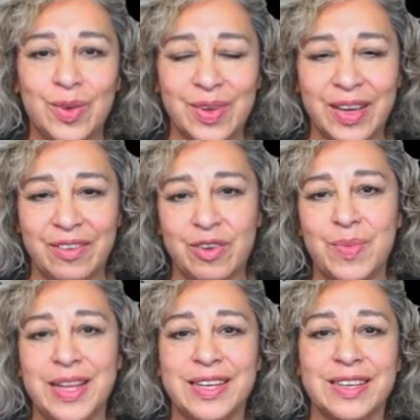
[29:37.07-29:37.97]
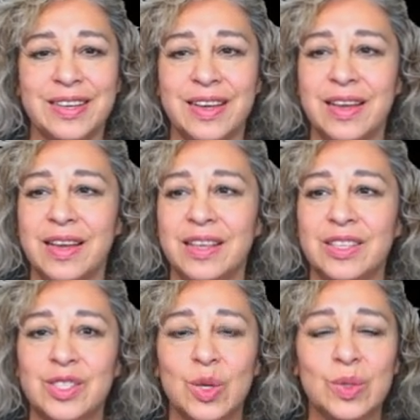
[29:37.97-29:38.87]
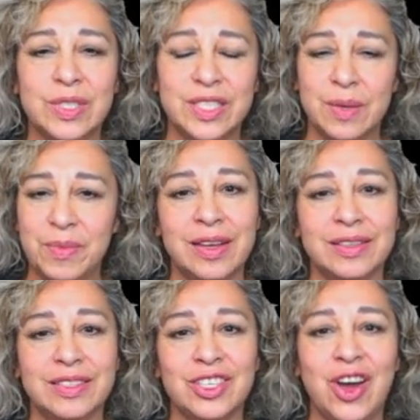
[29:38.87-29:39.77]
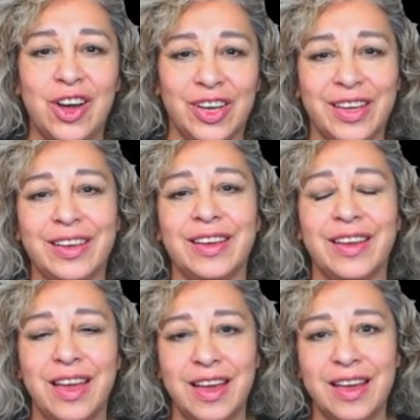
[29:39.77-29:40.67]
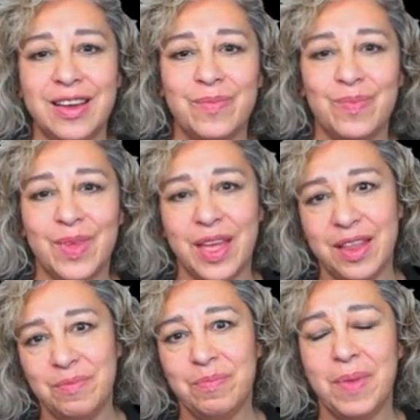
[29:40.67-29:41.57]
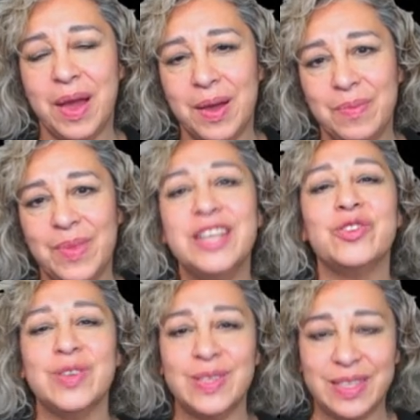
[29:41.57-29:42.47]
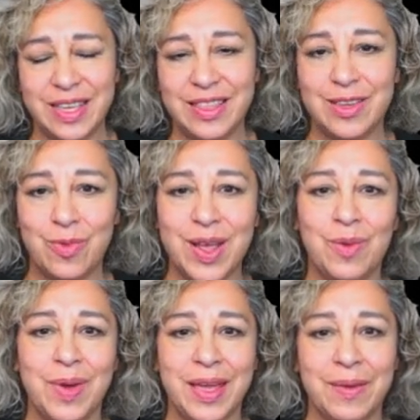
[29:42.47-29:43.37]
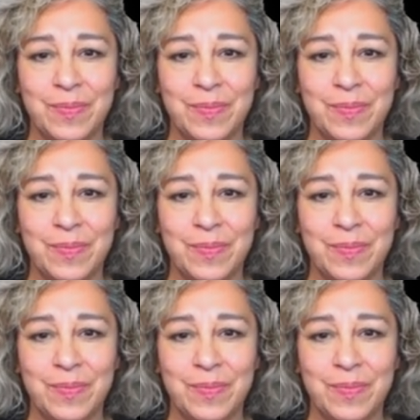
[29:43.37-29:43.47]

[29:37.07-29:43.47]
government sold some of the stock and interests in the railway.